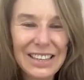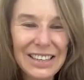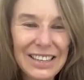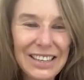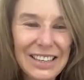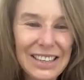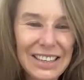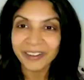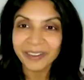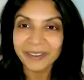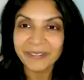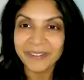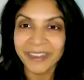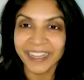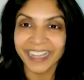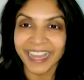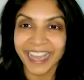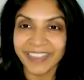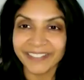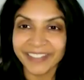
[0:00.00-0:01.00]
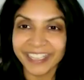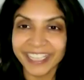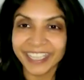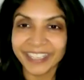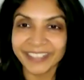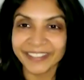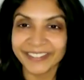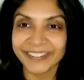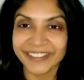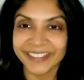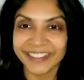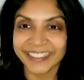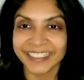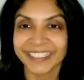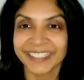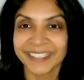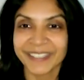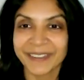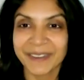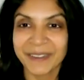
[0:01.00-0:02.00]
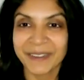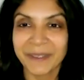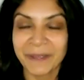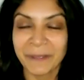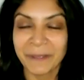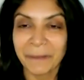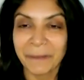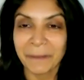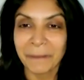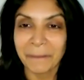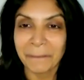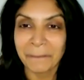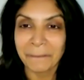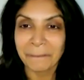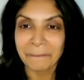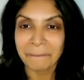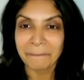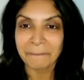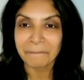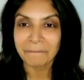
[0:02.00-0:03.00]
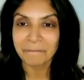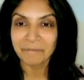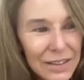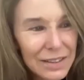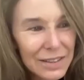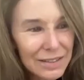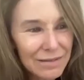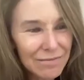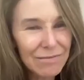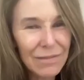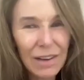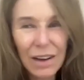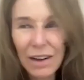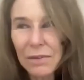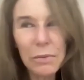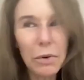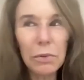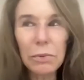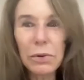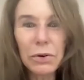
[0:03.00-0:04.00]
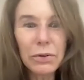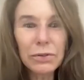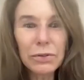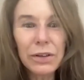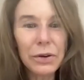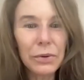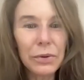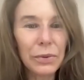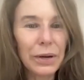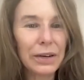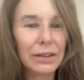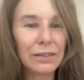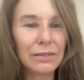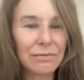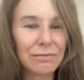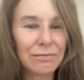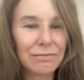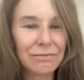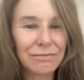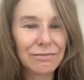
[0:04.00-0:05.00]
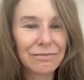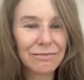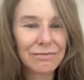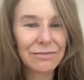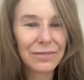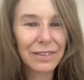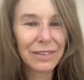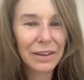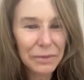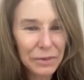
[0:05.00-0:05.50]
I'm very well. How are you? I'm well. I'm also well. Good.